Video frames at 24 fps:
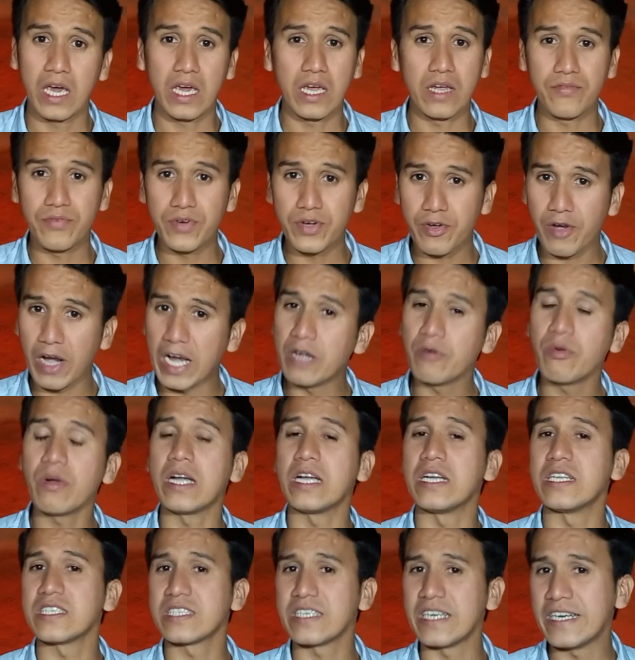if you try to
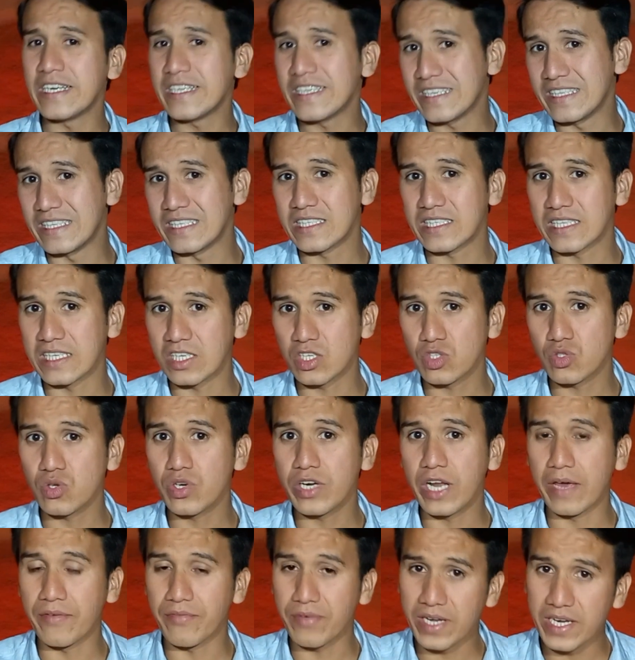understand this thing, so
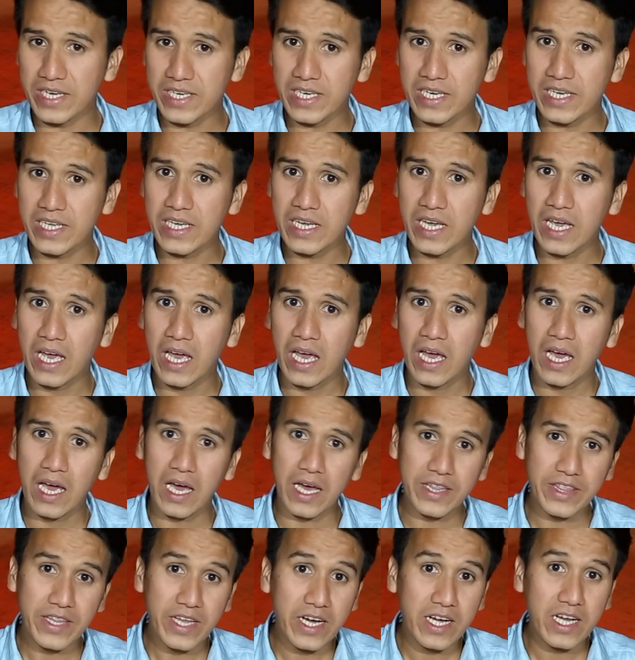definitely
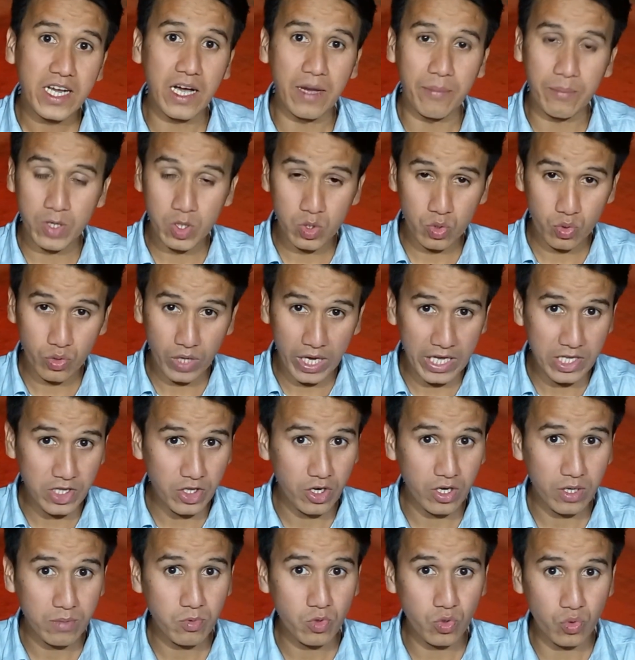the coming together
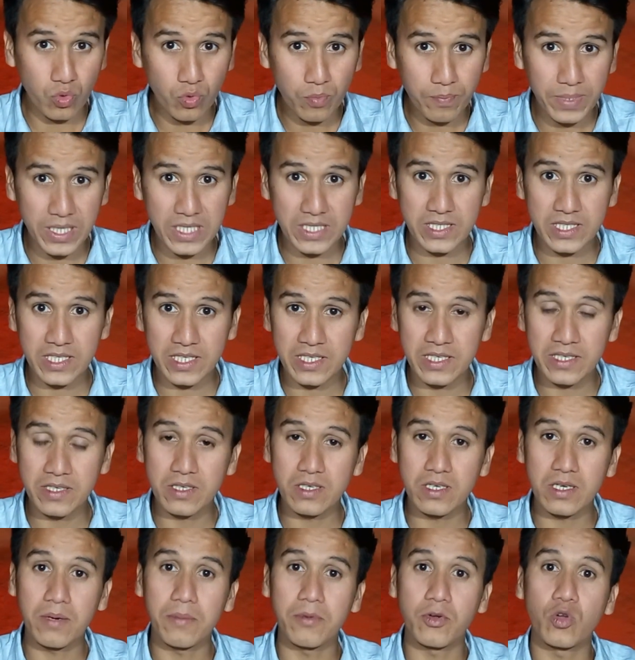of
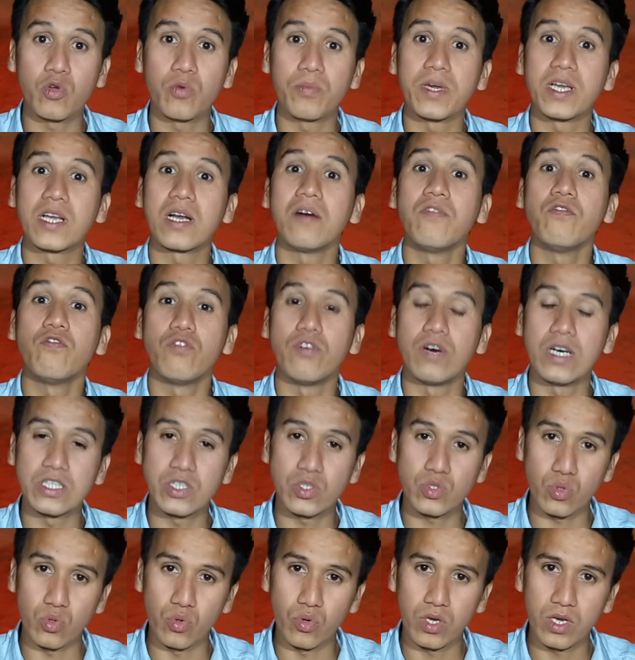two-person to become one
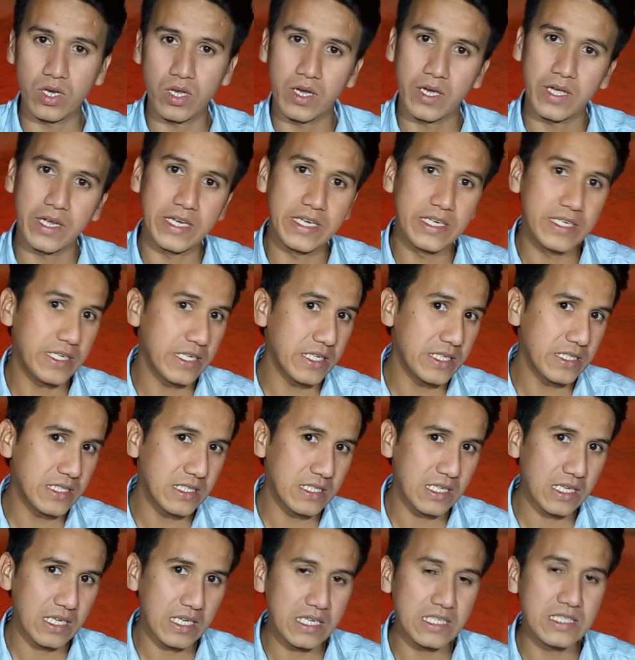soul, it is
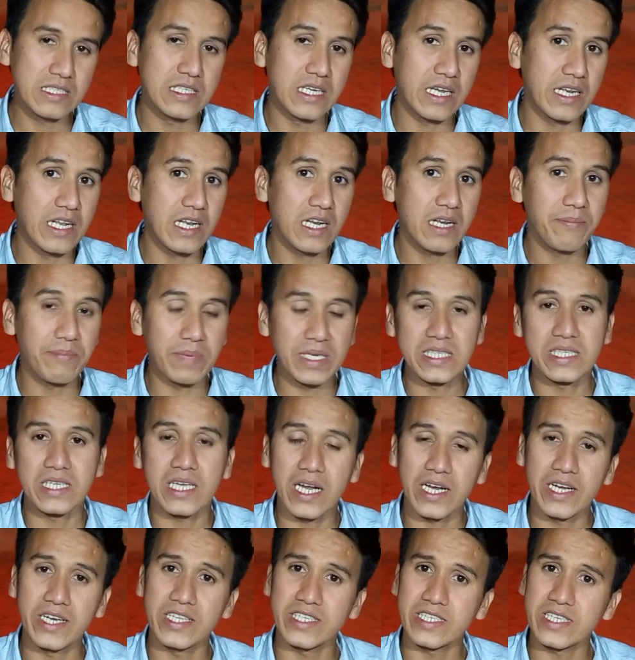in general basic
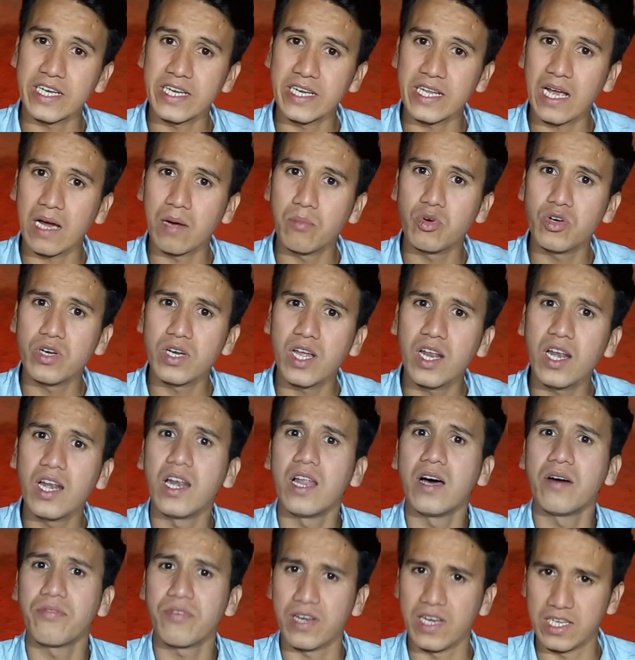understanding about a
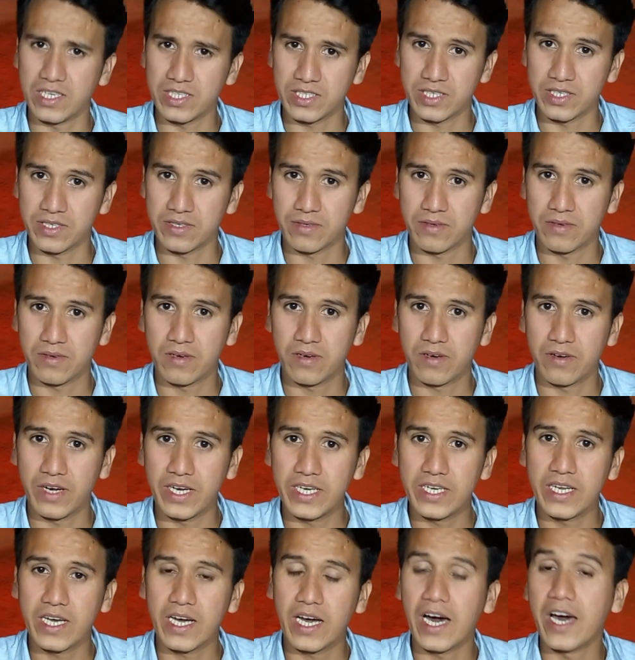love relation,
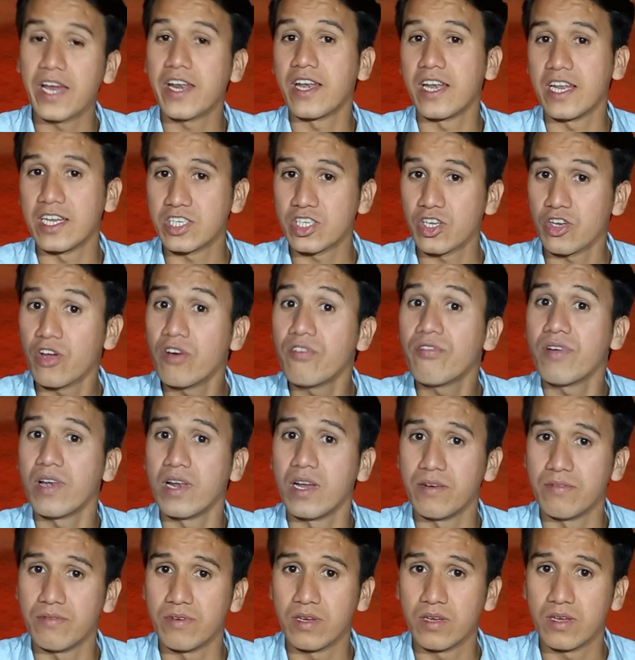right? A relation of
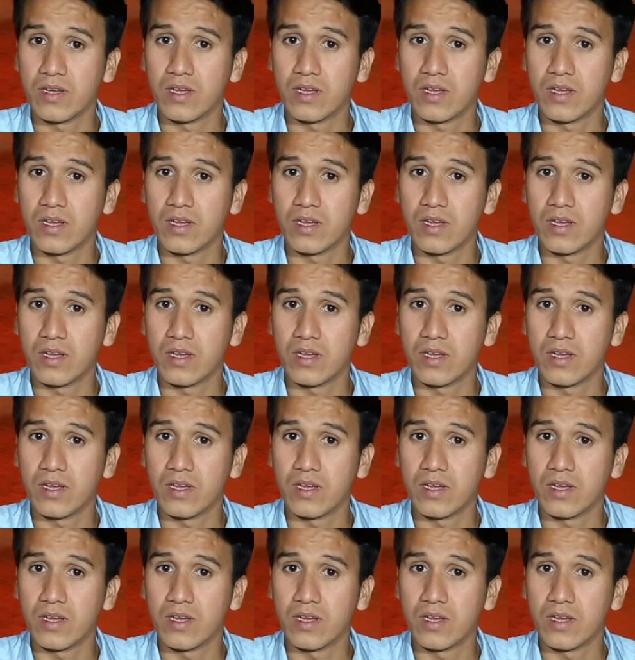love.